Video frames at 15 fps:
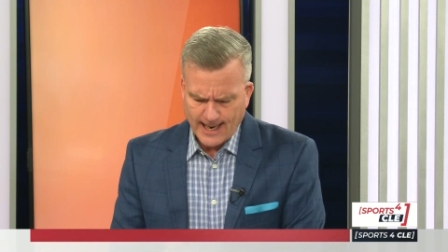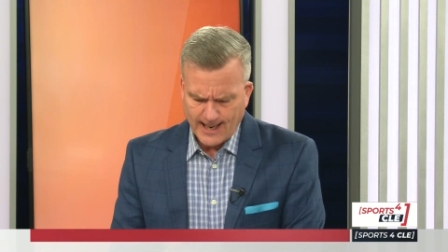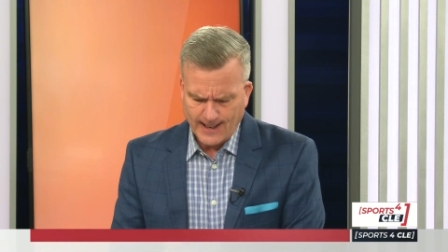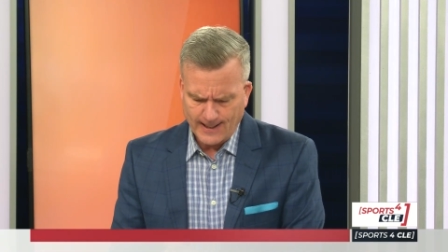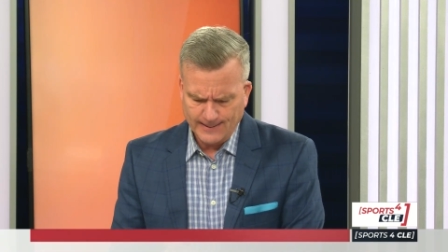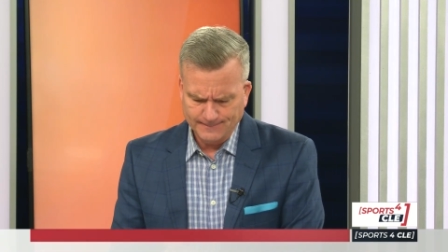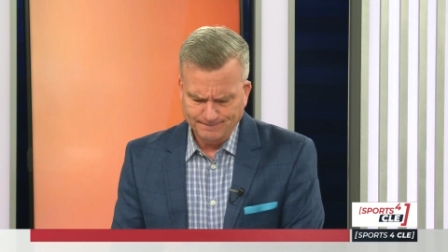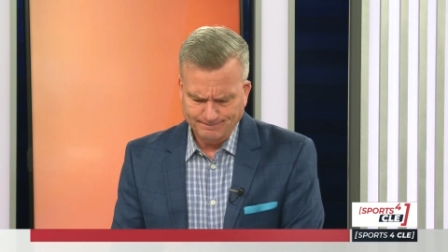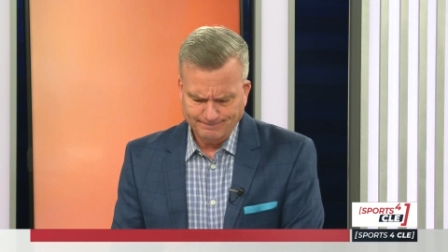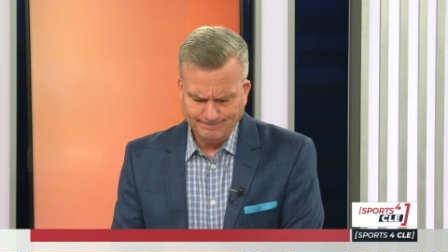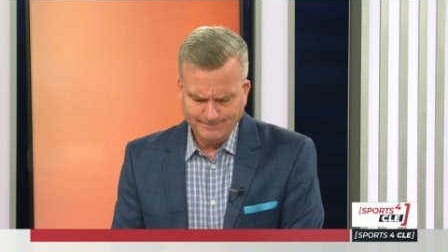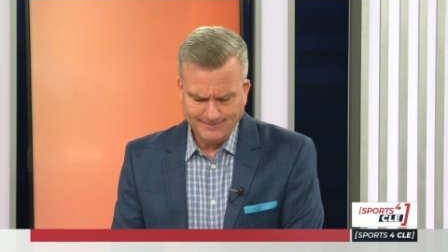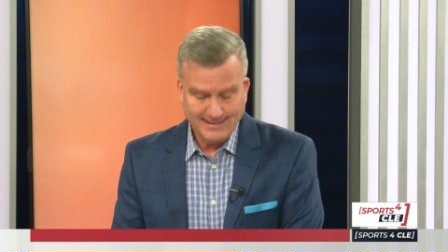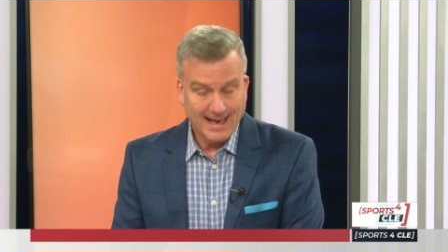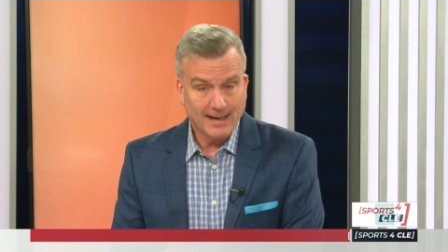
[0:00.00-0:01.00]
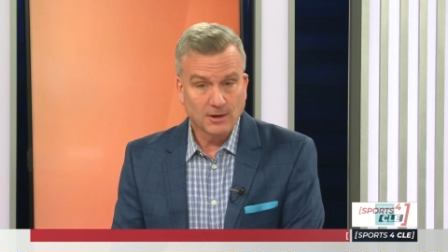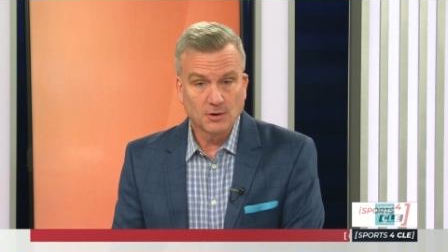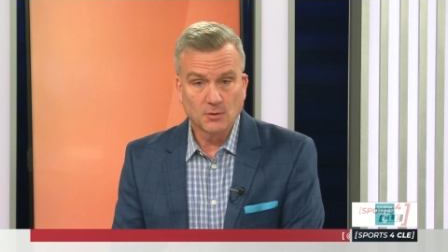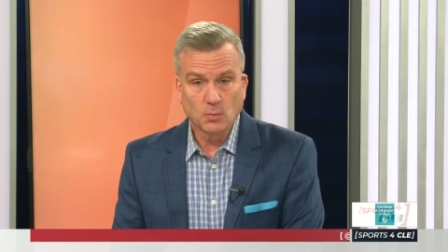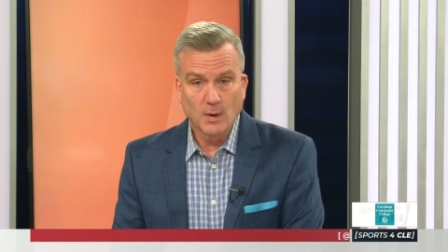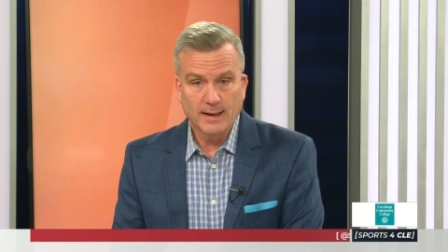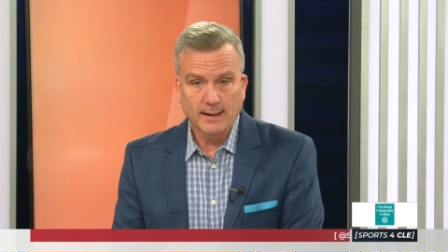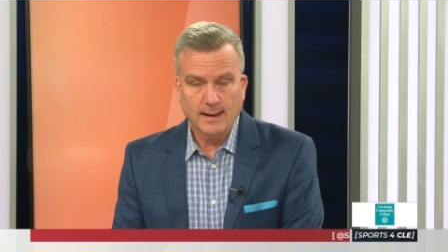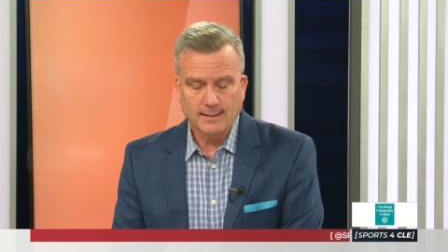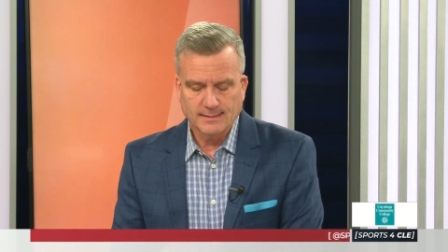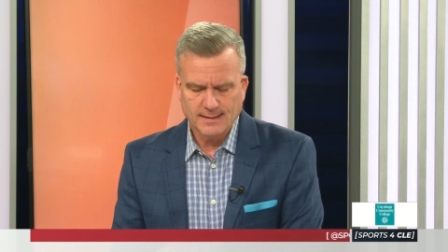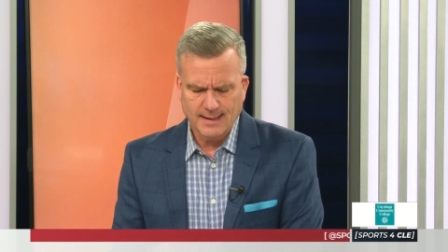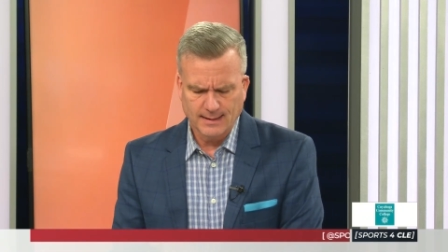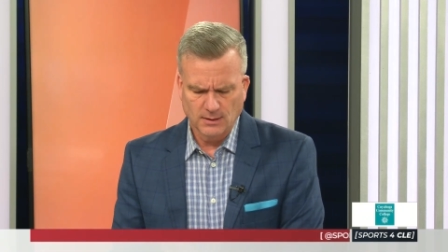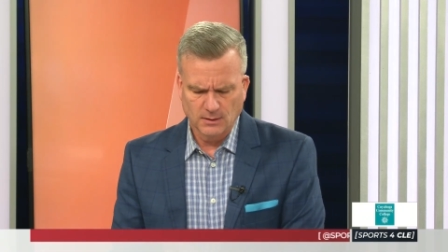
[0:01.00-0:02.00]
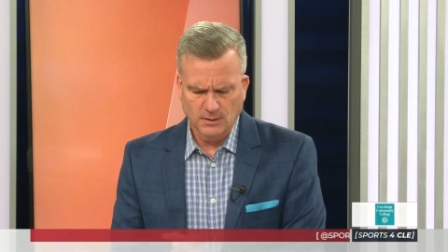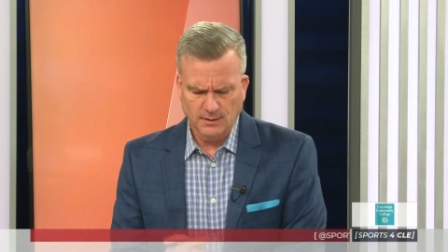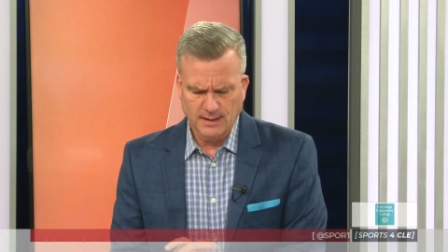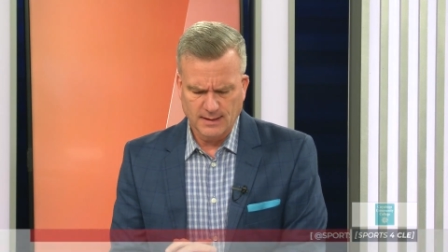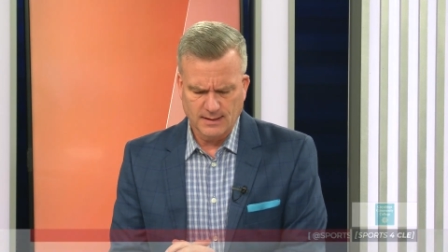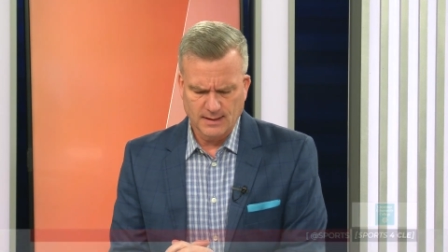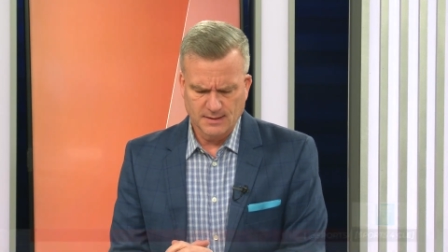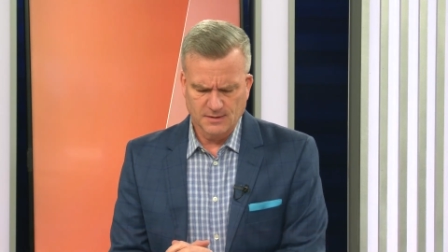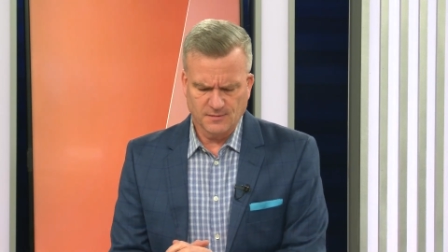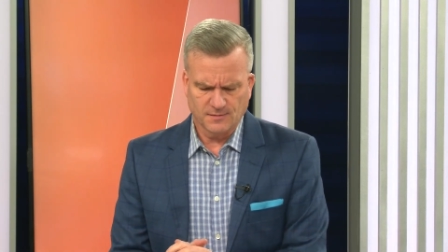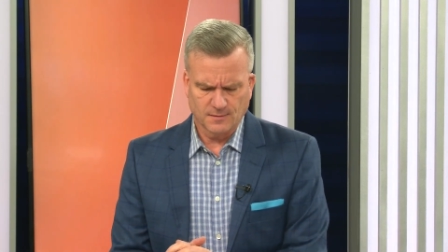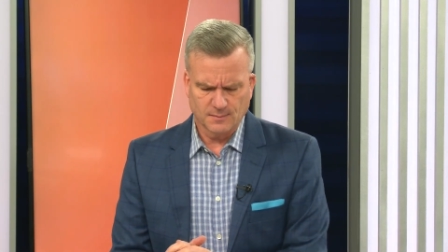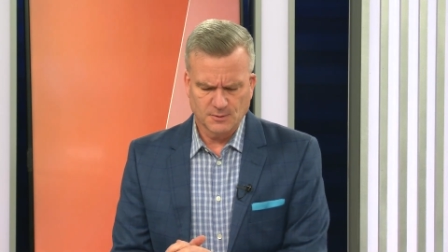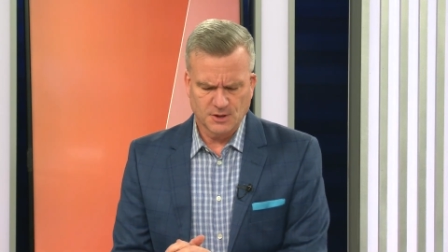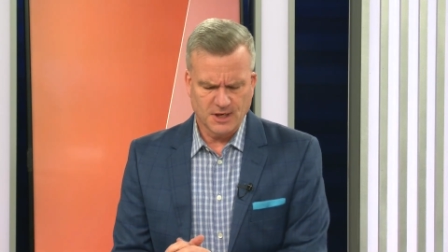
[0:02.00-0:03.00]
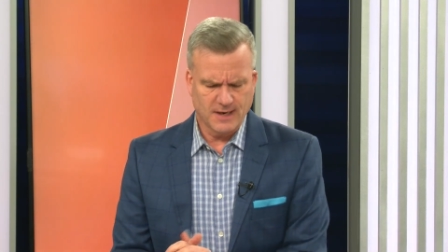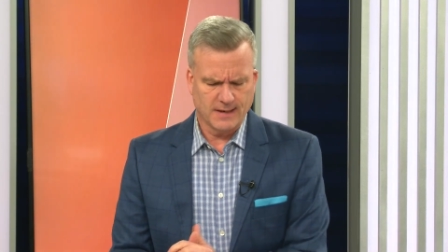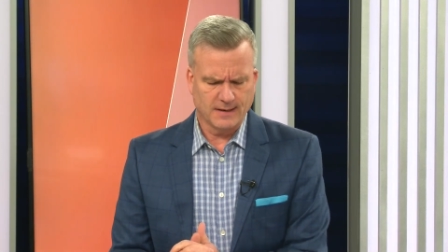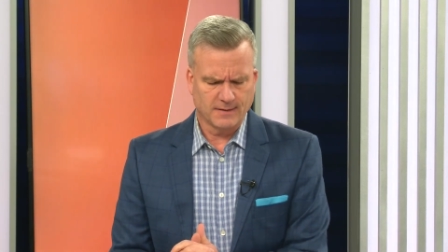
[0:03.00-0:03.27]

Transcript: Not a good weekend. Take a look at this from Channing